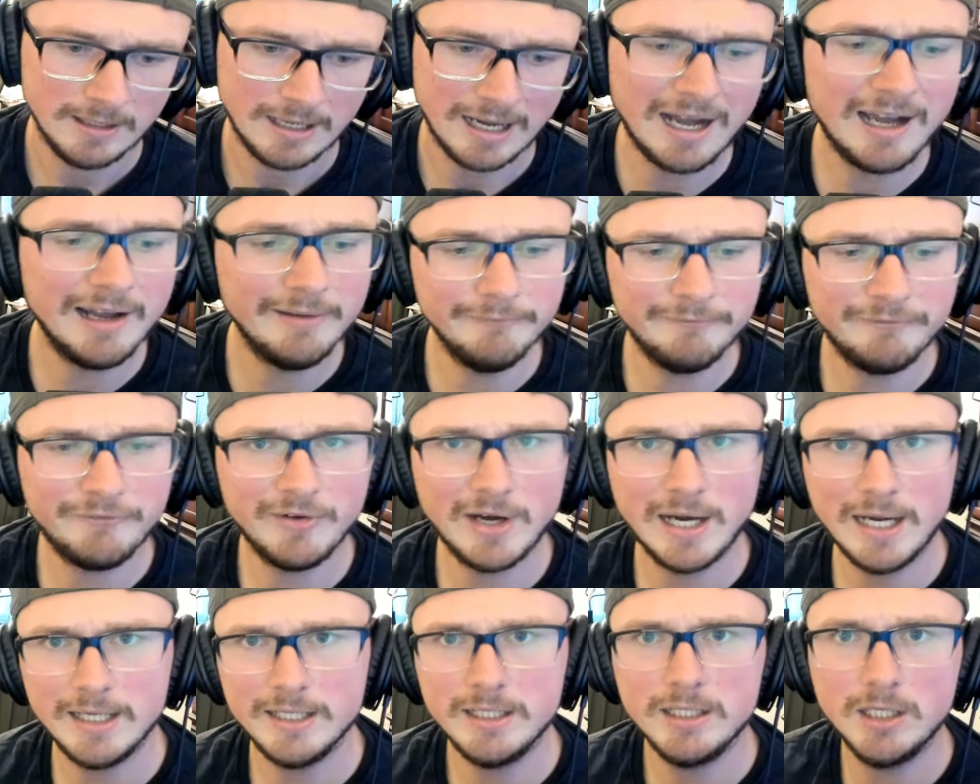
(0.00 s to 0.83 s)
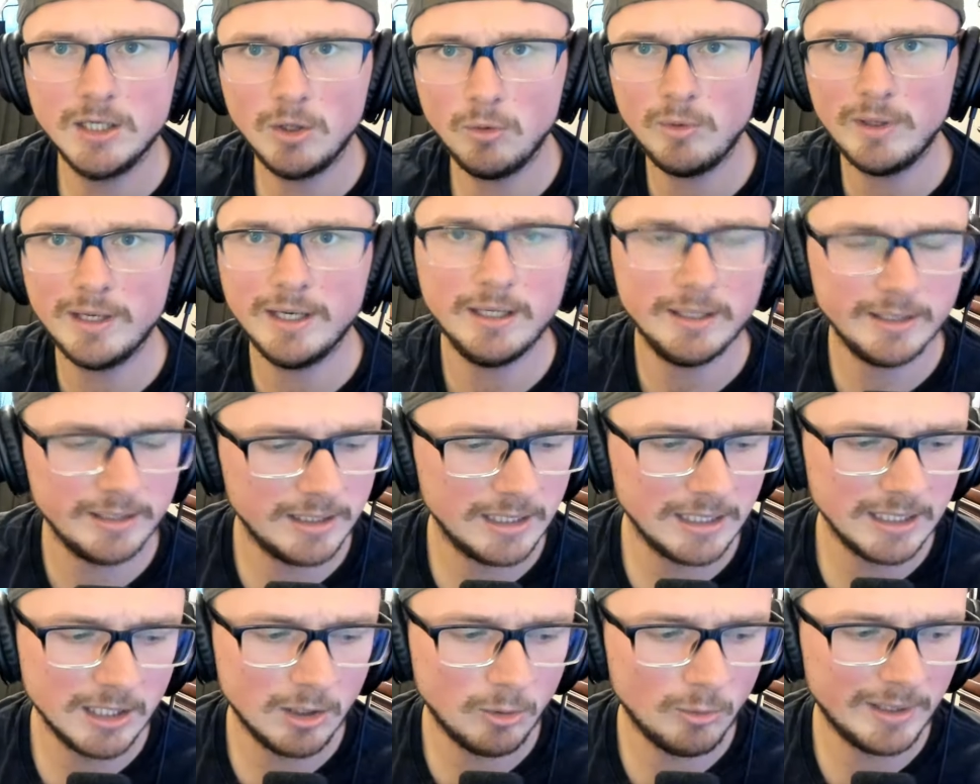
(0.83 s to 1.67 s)
I'm fine. You know what
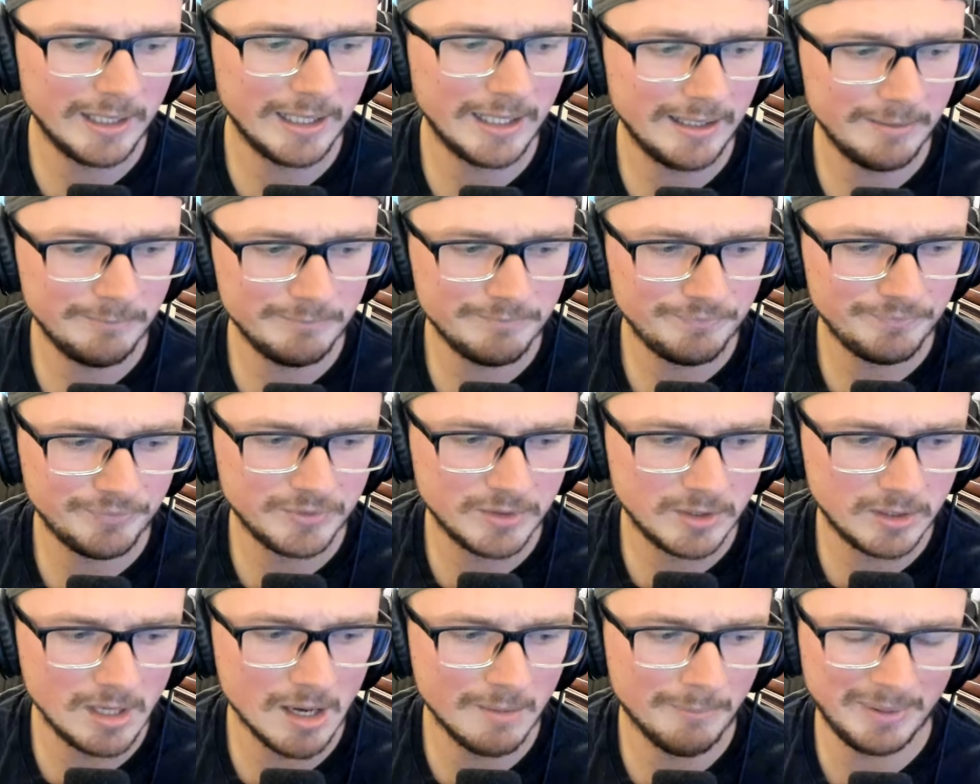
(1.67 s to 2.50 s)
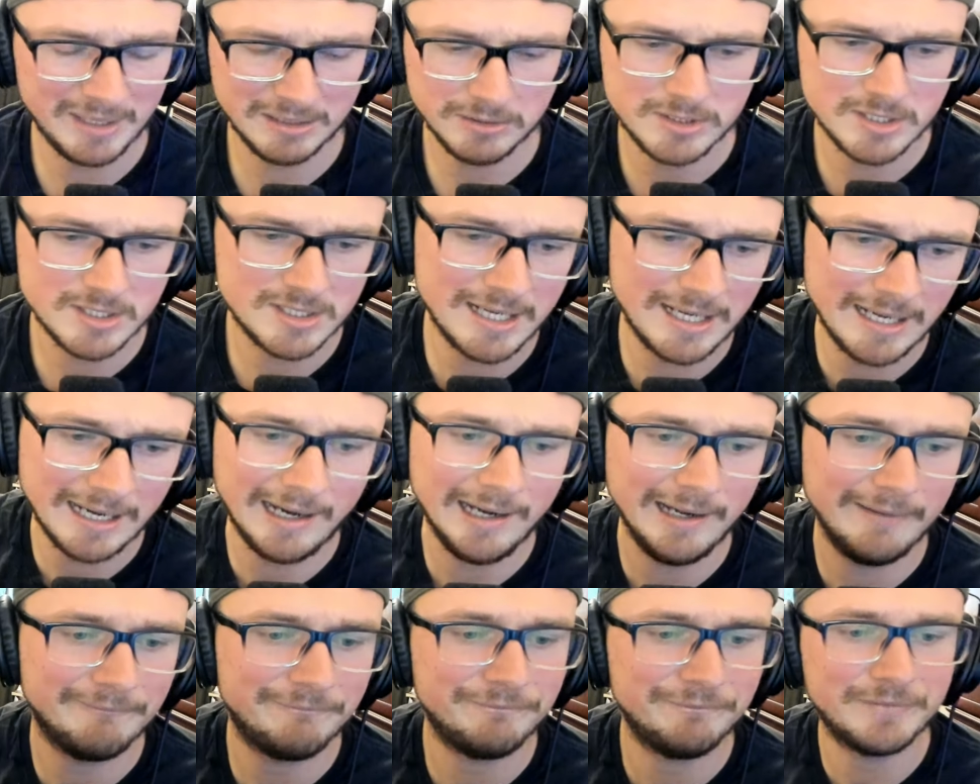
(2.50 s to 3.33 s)
I'm about to say?
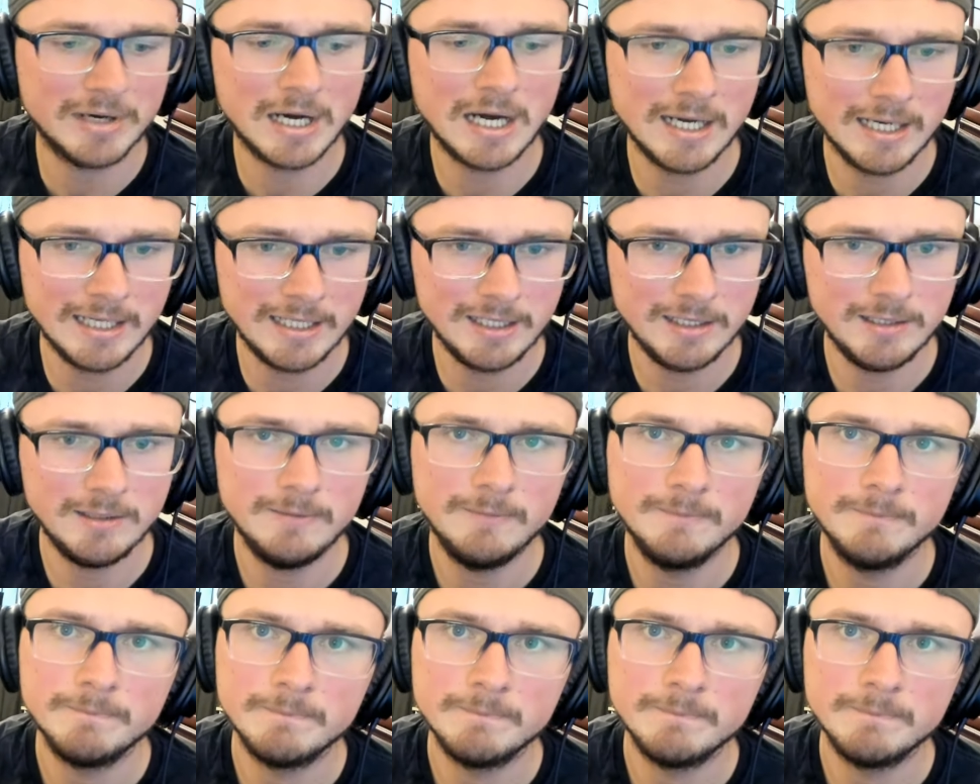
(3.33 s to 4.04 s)
I am fine